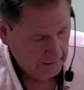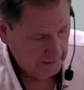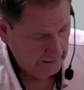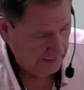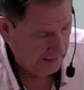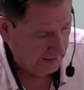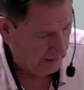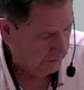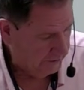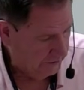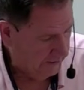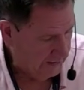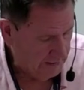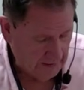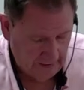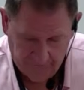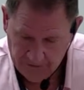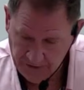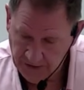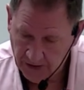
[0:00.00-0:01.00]
Now that
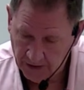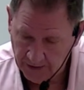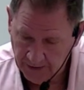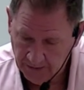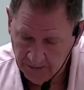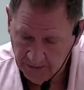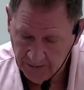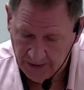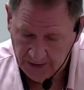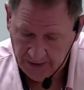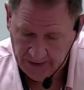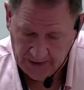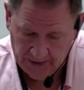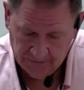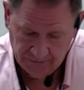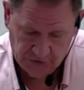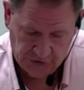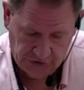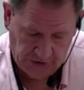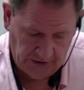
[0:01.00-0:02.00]
I've done them and
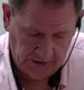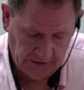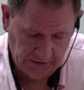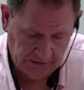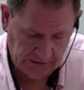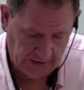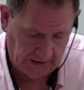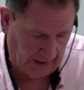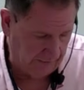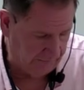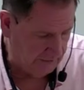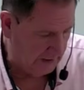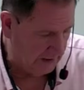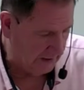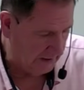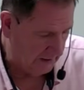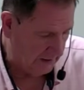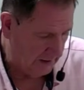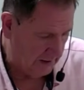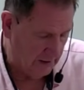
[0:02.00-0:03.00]
have jigs and I've
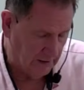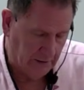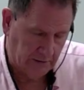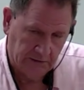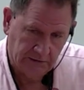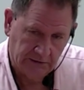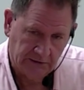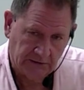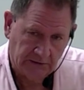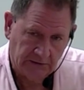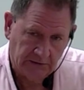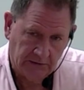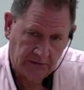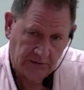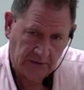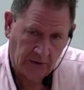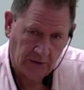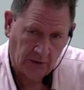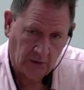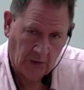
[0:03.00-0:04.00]
got,
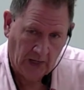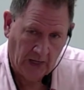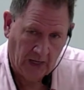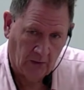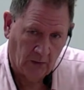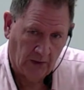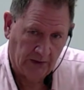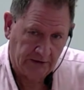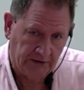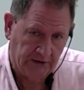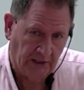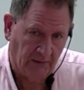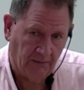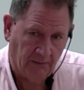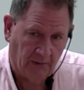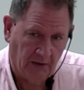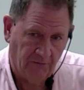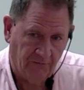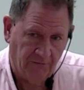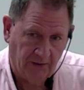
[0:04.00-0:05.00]
you know, how I set
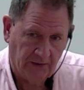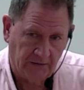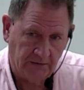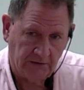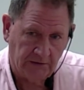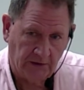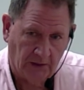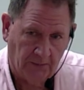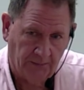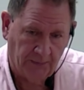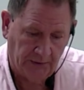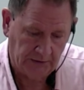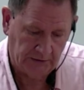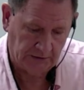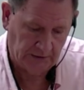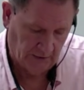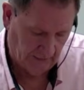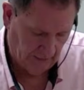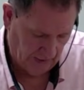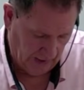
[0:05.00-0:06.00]
my fence up and
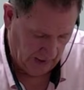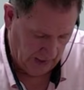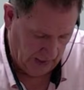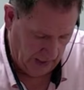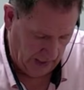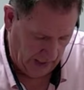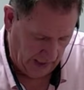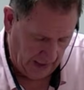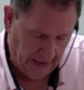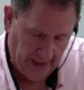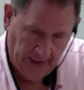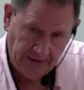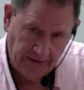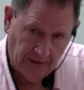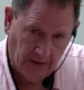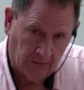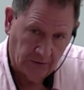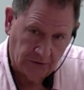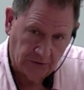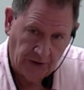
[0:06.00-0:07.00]
stuff, and I
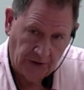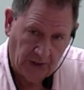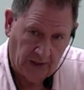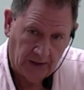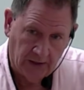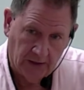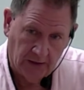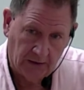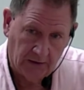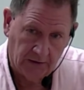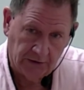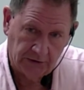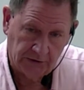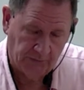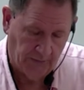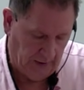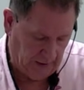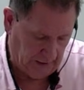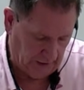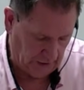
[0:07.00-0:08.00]
double check it, just
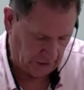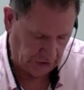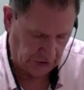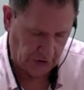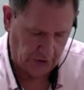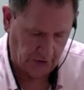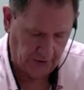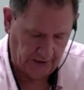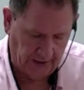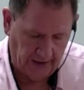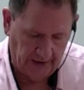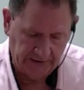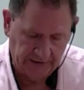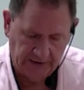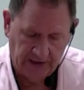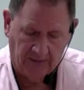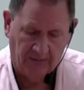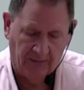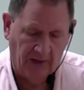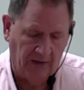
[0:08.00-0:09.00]
making sure that I
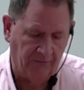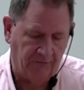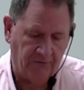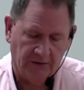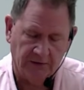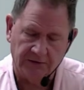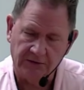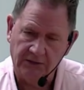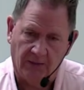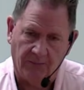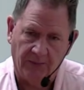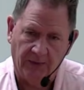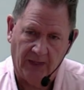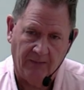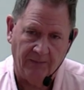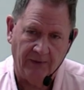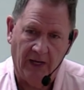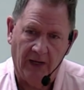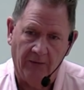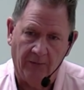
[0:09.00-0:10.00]
set my fence up and
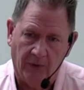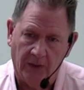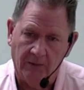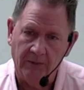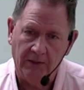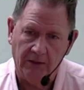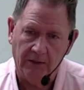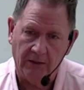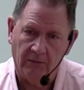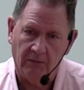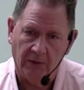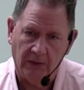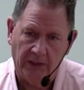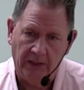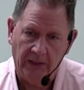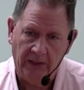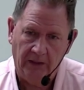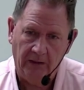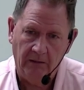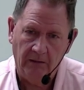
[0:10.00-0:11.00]
I'm not rubbing the
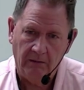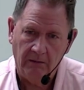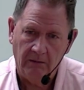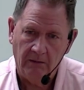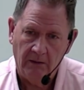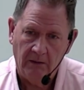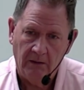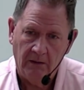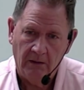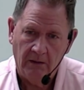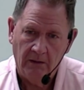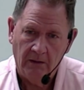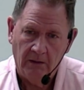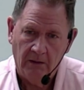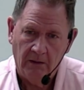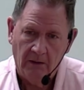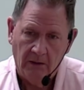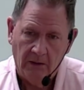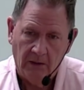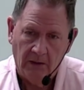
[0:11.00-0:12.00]
blade.
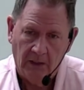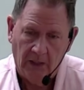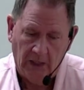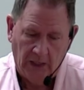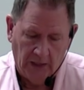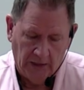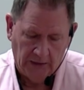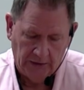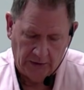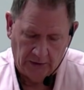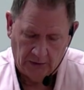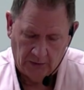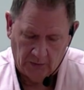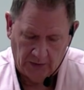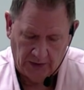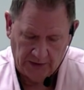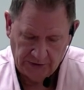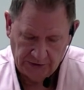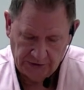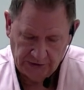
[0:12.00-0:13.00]
You know,
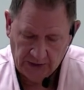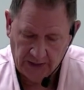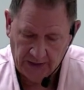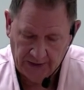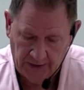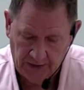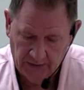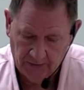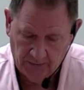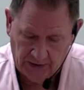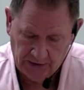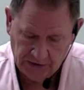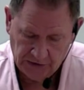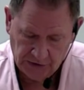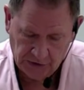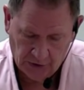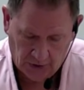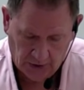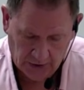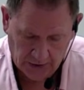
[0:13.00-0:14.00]
I just got to hit my
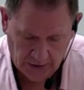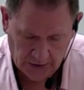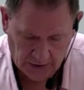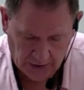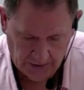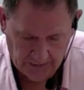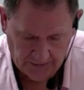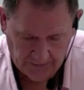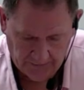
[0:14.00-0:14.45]
saw cut.